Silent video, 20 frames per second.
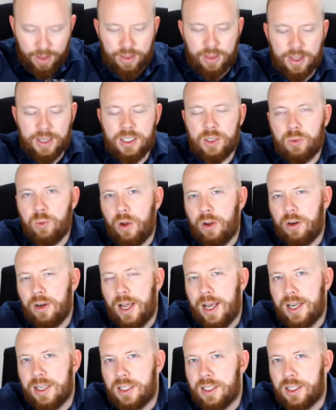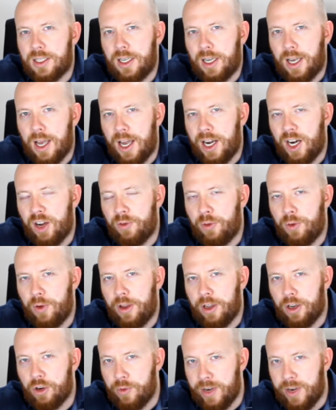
This one has the kind of